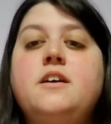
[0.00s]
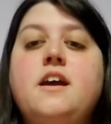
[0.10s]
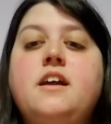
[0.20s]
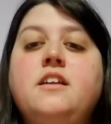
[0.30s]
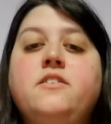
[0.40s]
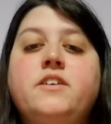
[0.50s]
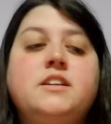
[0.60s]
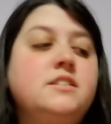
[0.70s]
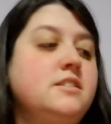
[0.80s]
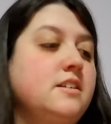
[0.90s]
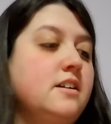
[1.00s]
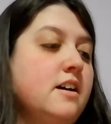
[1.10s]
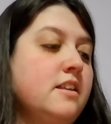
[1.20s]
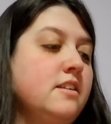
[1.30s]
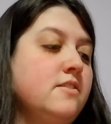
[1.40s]
Anyways,
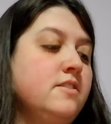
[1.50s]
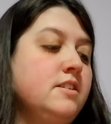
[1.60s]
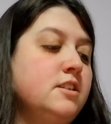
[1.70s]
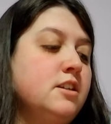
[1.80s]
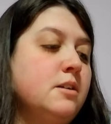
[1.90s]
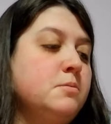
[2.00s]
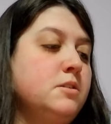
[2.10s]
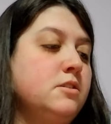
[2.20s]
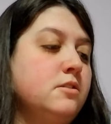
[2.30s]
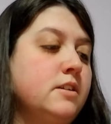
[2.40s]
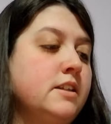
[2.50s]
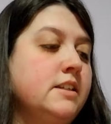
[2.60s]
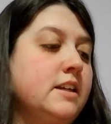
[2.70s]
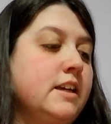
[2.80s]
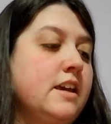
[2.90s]
I love these adoption stories
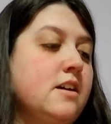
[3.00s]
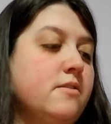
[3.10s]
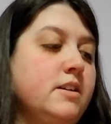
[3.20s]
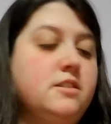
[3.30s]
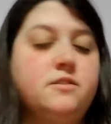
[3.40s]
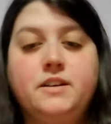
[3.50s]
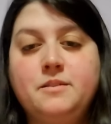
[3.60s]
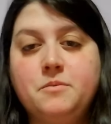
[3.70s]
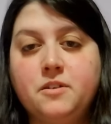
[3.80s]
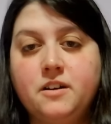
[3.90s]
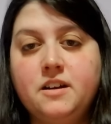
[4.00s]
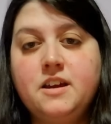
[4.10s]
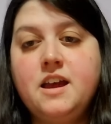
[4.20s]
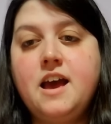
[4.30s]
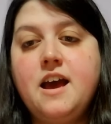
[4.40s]
and I can't wait to read more.
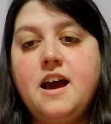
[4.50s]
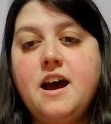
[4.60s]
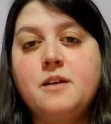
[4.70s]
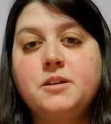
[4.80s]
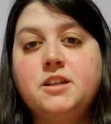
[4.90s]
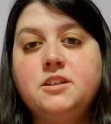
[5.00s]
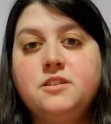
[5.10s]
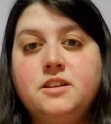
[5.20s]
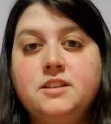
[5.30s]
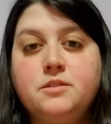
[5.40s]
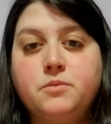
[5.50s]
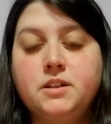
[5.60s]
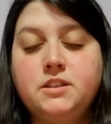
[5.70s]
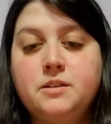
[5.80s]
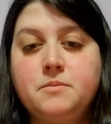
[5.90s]
I'm going to do this
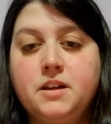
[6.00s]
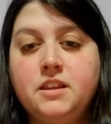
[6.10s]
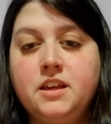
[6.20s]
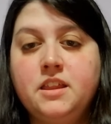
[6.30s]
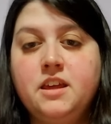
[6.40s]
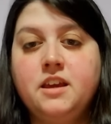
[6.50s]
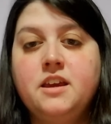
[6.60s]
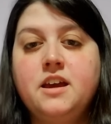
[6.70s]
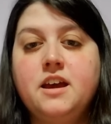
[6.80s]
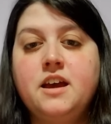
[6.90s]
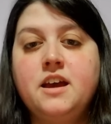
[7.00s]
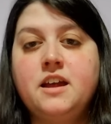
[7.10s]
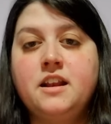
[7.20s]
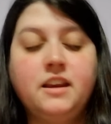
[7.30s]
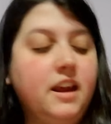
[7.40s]
once a month, I think.
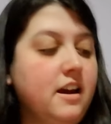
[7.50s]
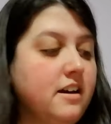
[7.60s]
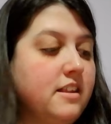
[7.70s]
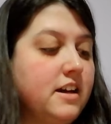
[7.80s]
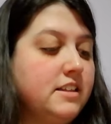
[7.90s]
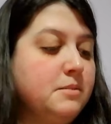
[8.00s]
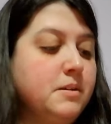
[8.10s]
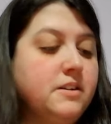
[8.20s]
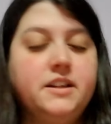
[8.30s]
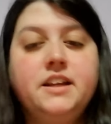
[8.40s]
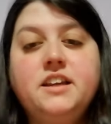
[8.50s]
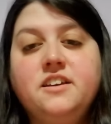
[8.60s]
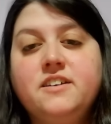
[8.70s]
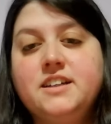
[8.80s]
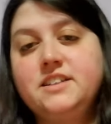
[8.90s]
And yeah, that's about it.
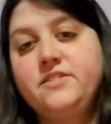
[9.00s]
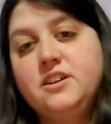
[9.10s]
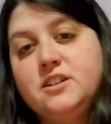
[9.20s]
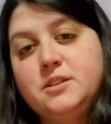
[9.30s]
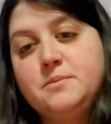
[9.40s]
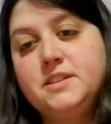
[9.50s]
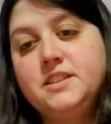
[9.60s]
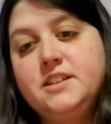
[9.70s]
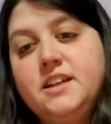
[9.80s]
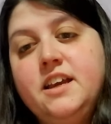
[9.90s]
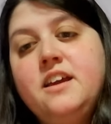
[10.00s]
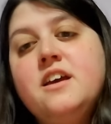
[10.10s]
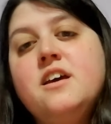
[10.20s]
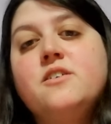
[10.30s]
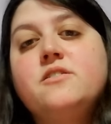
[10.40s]
You guys have an awesome rest of your day.
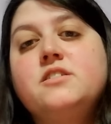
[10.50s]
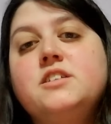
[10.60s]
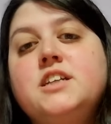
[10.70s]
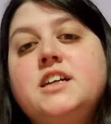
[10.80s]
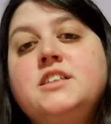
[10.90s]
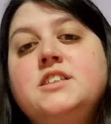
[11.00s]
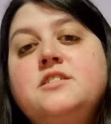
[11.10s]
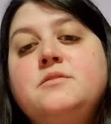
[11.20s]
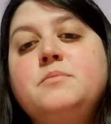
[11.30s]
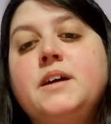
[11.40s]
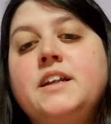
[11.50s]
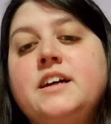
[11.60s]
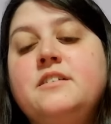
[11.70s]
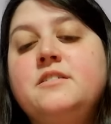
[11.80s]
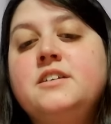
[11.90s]
We'll chat soon. Bye
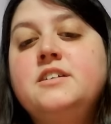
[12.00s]
now.